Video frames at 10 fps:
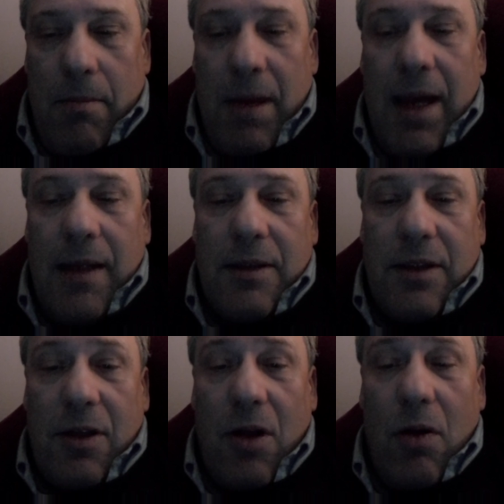
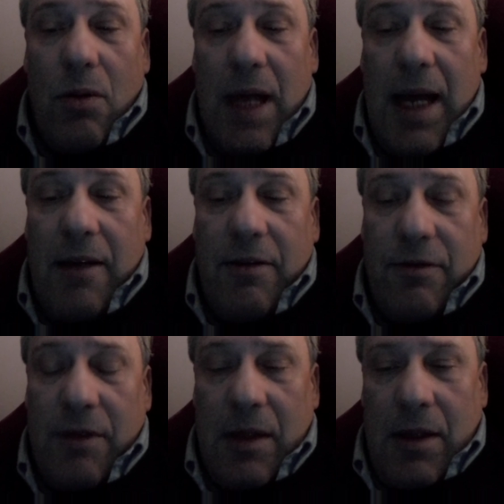Man's whole
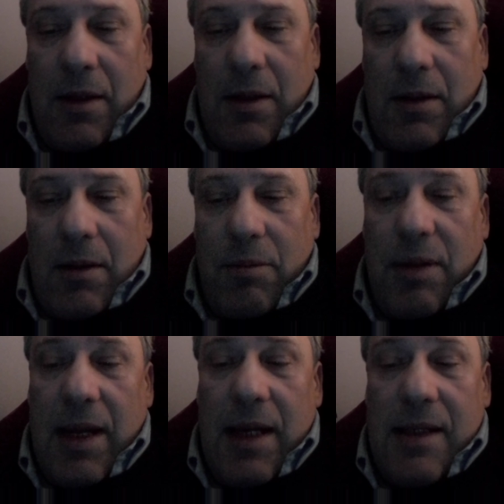life
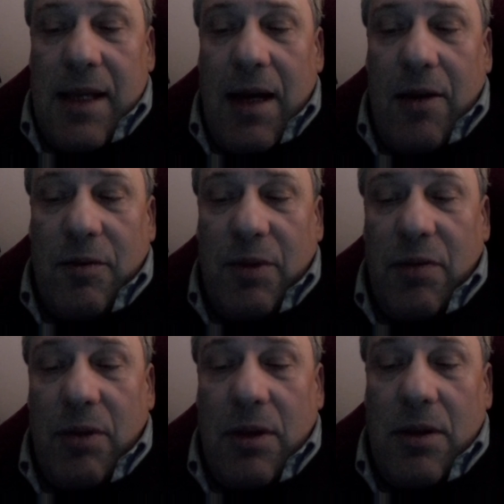plays out
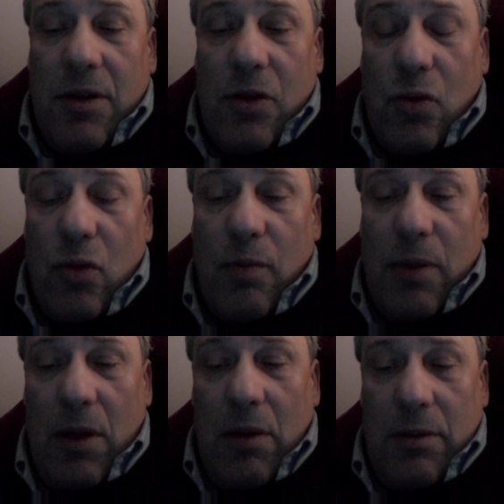between these two
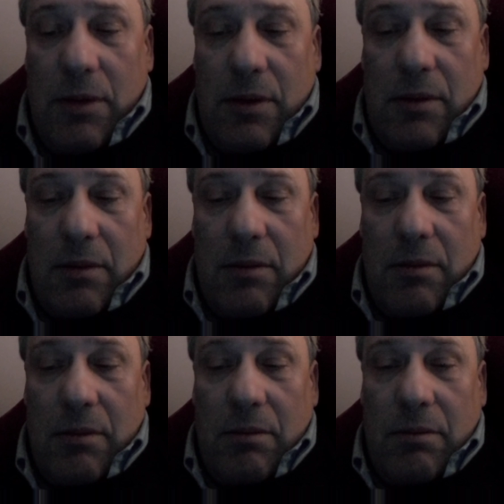poles.
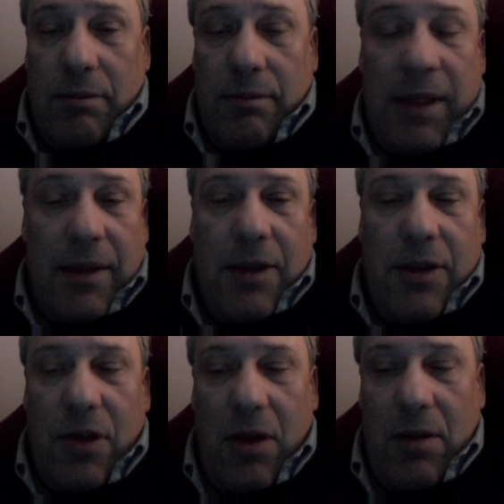And
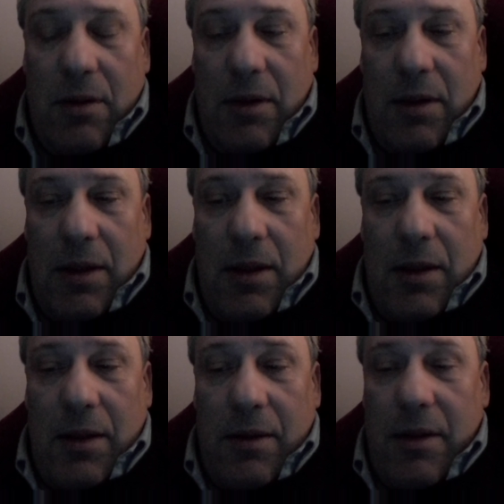that's all.
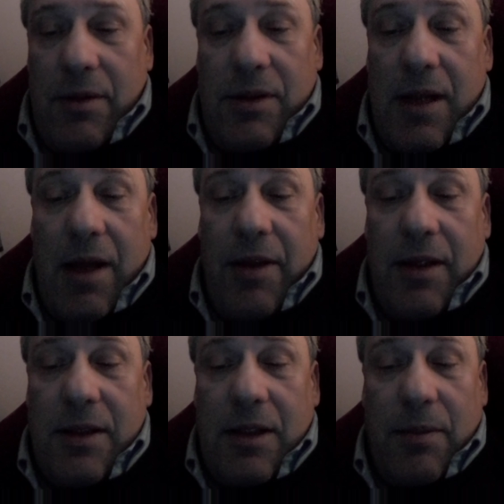There is
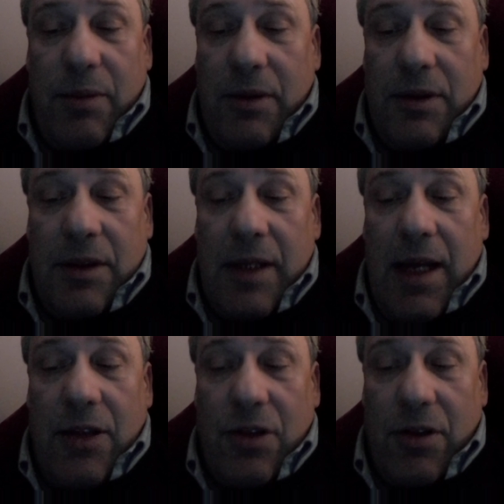nothing simpler in the
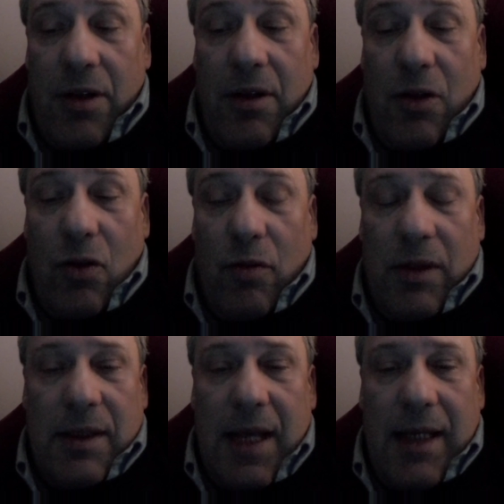nature than the
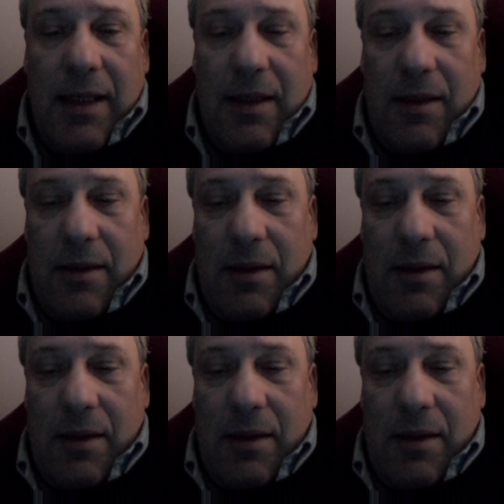human psyche.